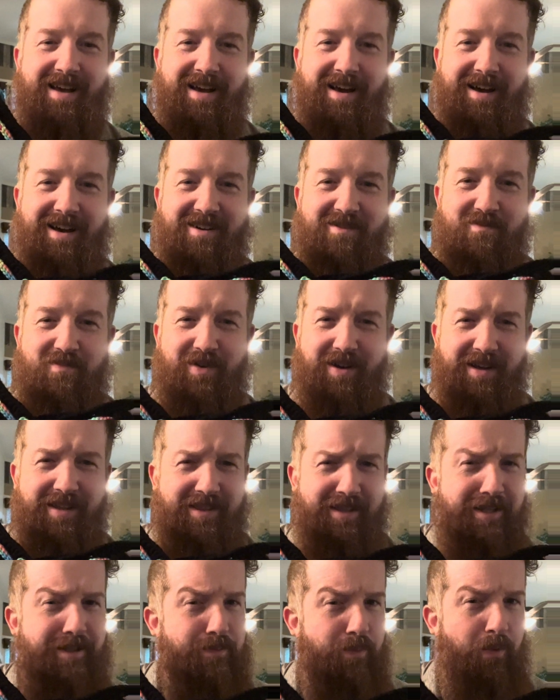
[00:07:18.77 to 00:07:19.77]
But at
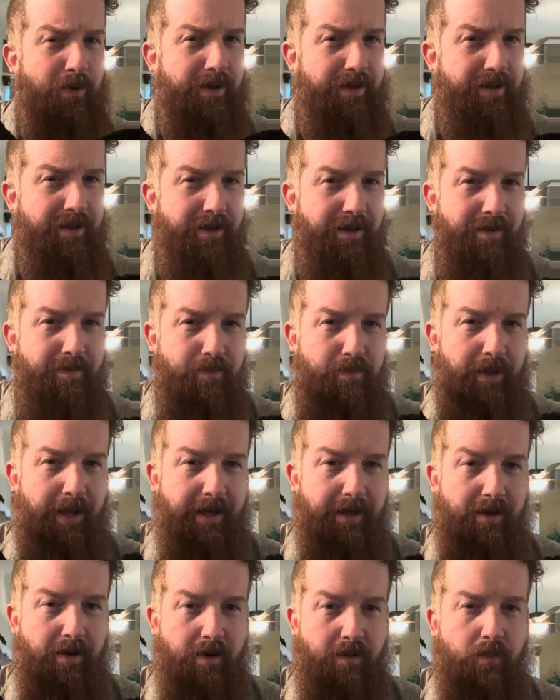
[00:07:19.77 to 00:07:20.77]
this point, the
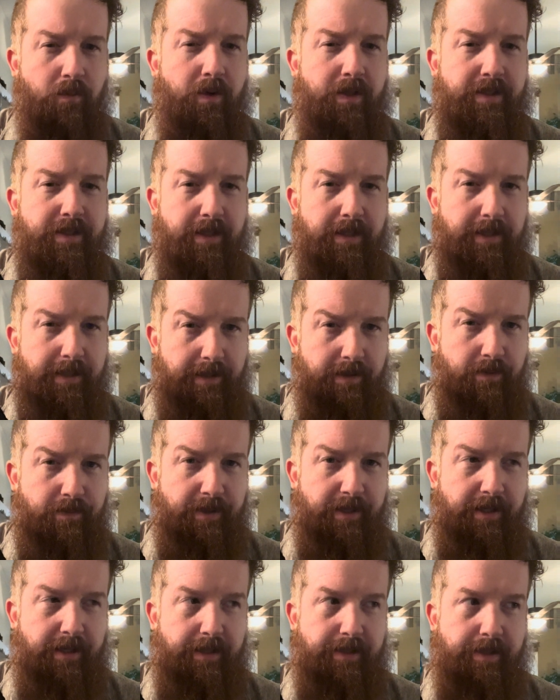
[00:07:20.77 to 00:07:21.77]
black yarn was a little
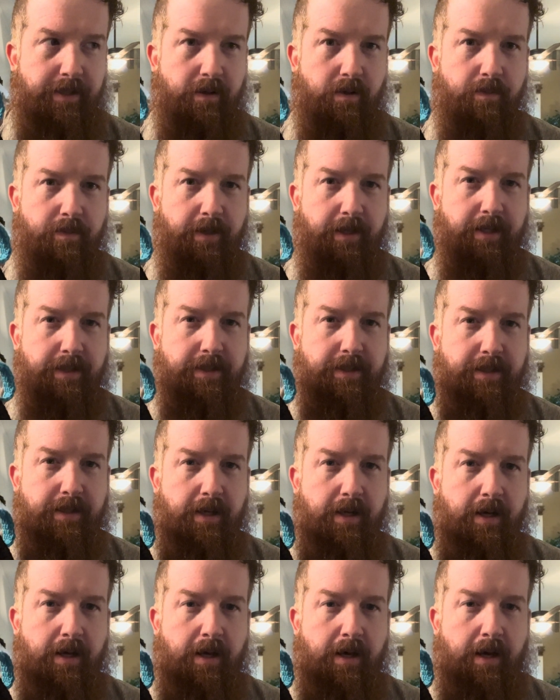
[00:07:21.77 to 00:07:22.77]
bit easier because
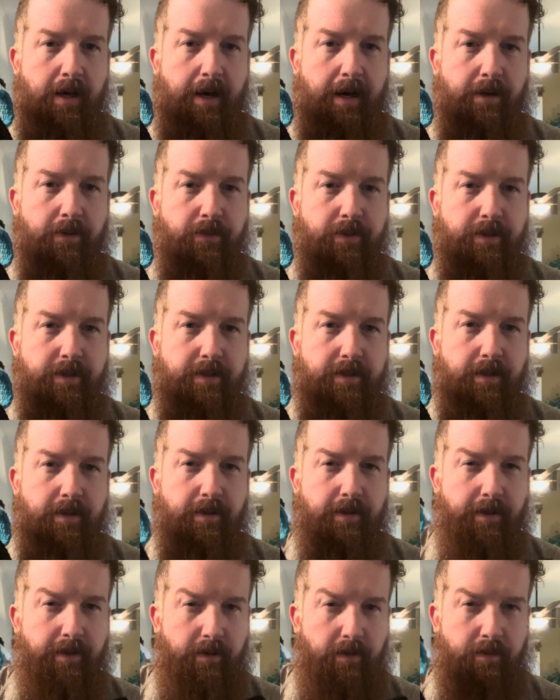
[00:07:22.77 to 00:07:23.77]
I was a
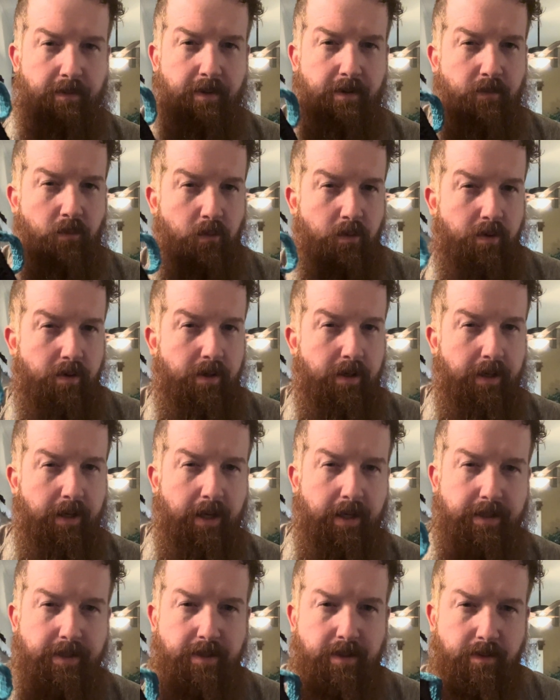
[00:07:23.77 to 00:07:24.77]
little bit more
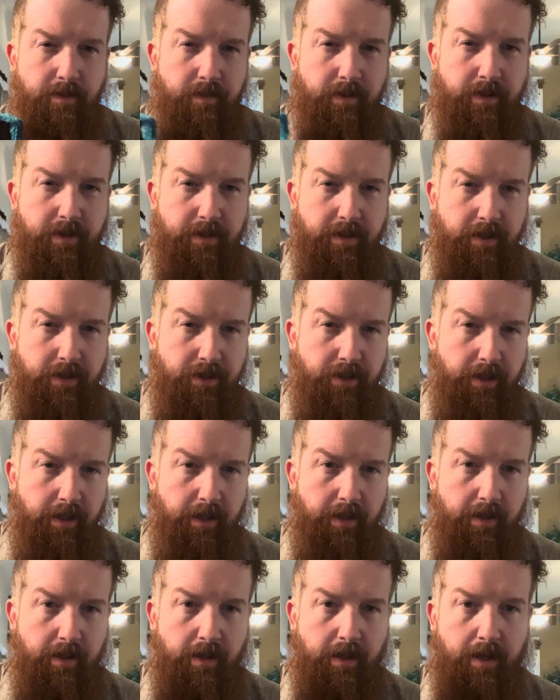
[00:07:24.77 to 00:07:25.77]
accustomed to
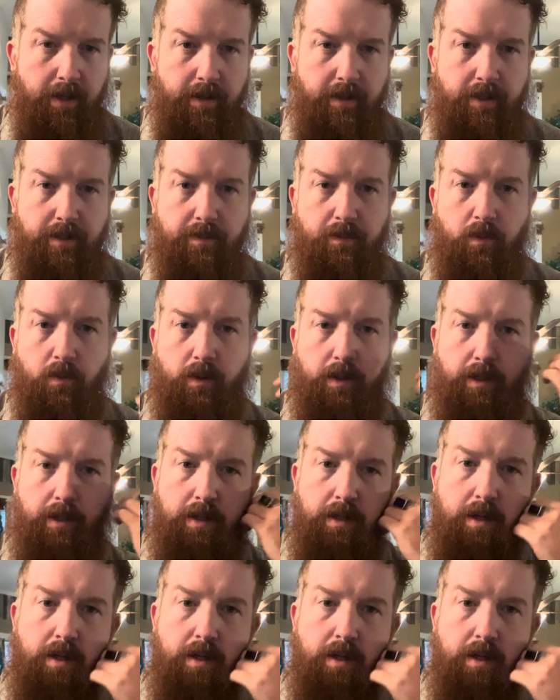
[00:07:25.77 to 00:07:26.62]
stitching at this point.